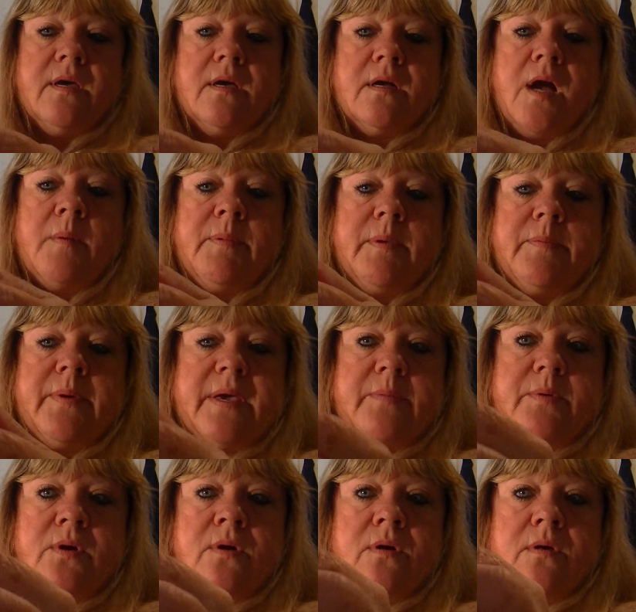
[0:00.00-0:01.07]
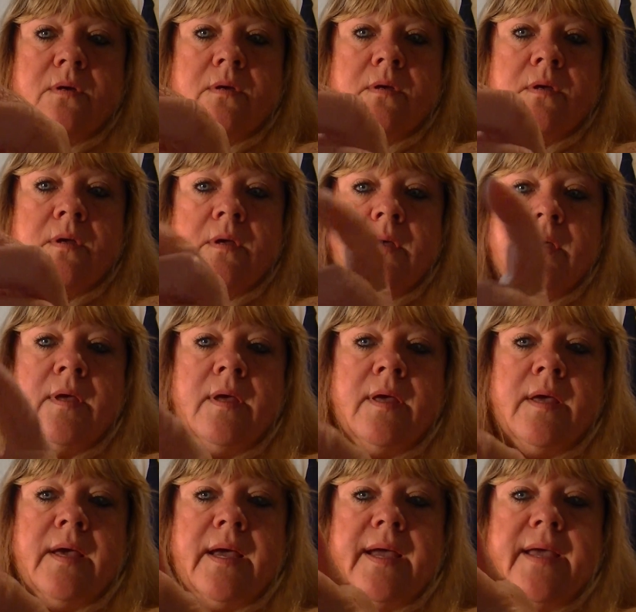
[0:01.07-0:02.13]
copy paper,
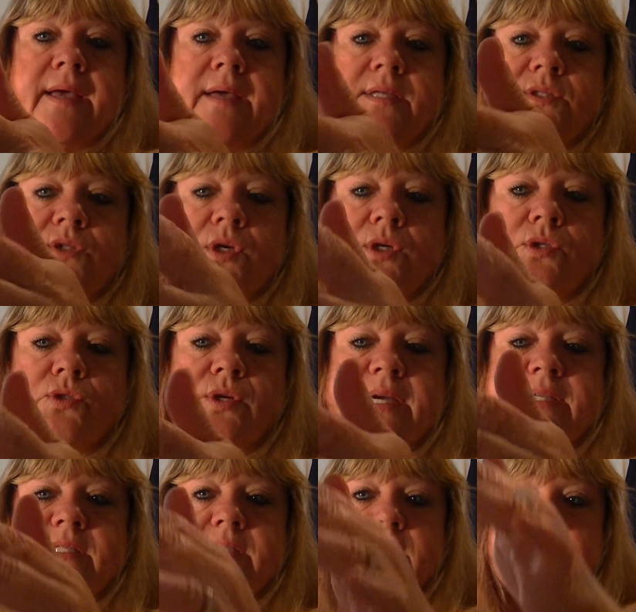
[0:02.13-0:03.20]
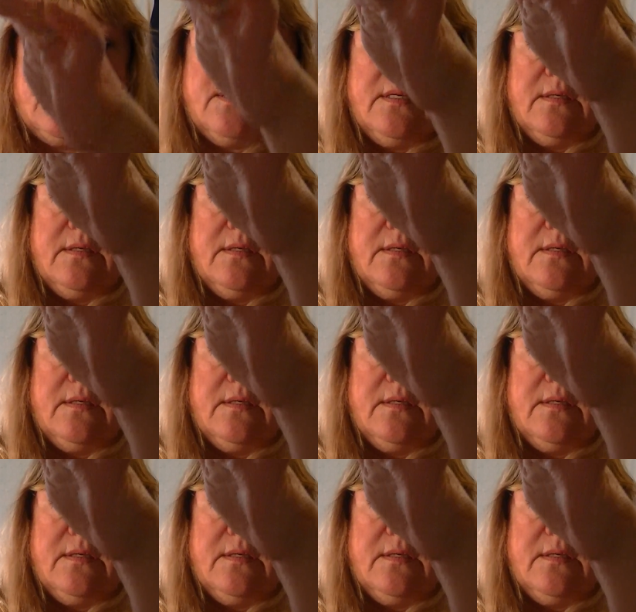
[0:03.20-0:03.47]
and trace it.